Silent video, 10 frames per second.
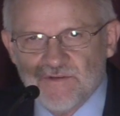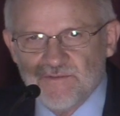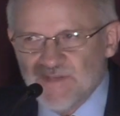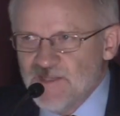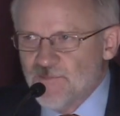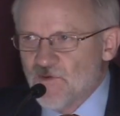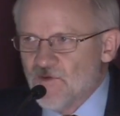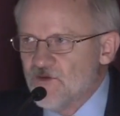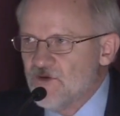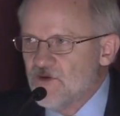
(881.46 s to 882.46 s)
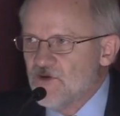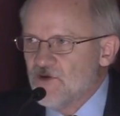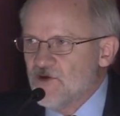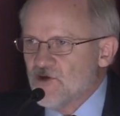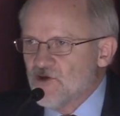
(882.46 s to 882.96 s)
people
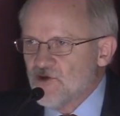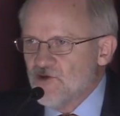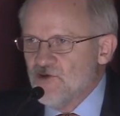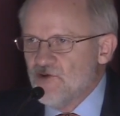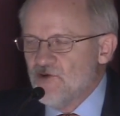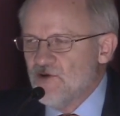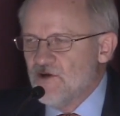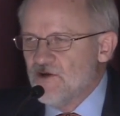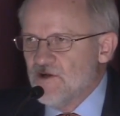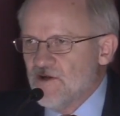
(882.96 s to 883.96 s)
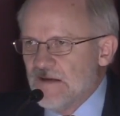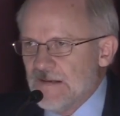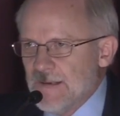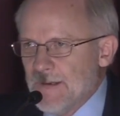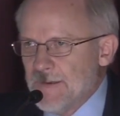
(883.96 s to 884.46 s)
who
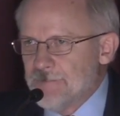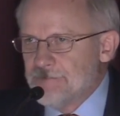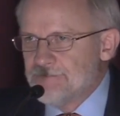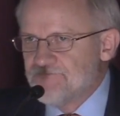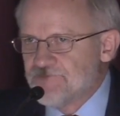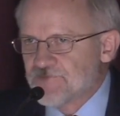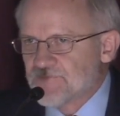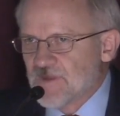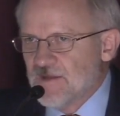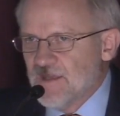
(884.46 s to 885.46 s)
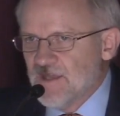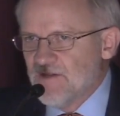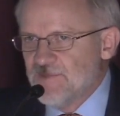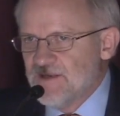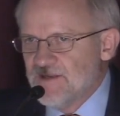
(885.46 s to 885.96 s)
um,
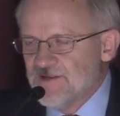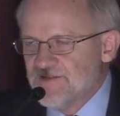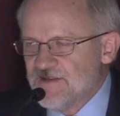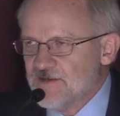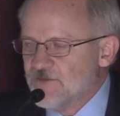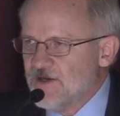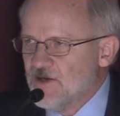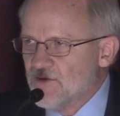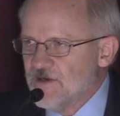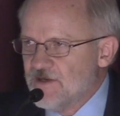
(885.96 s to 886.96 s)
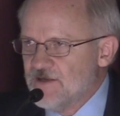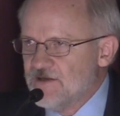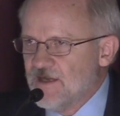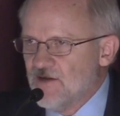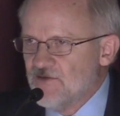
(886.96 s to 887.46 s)
have been a distinct minority
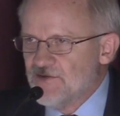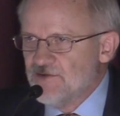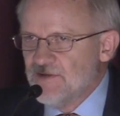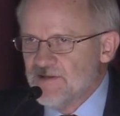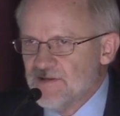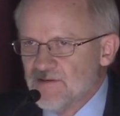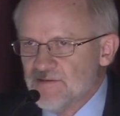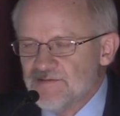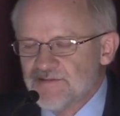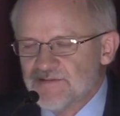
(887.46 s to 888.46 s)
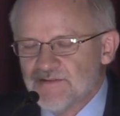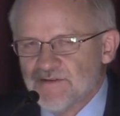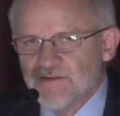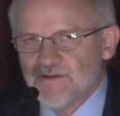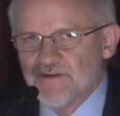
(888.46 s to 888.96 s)
down through the years,
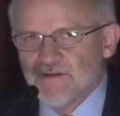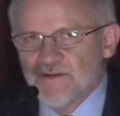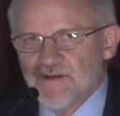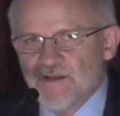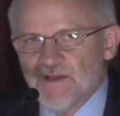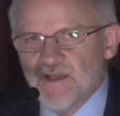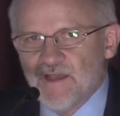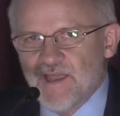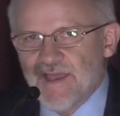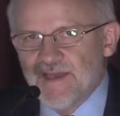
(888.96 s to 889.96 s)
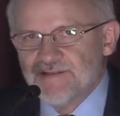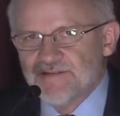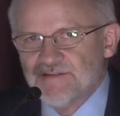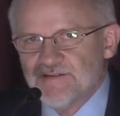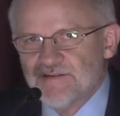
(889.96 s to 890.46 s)

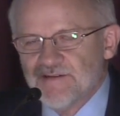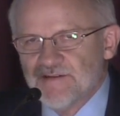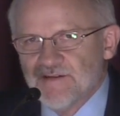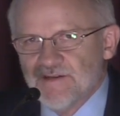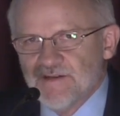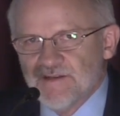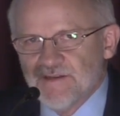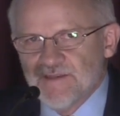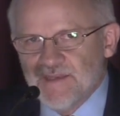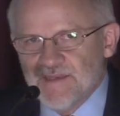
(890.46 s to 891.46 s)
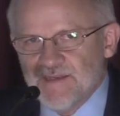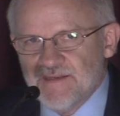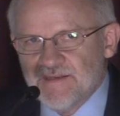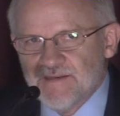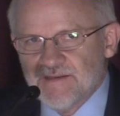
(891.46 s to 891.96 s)
and they,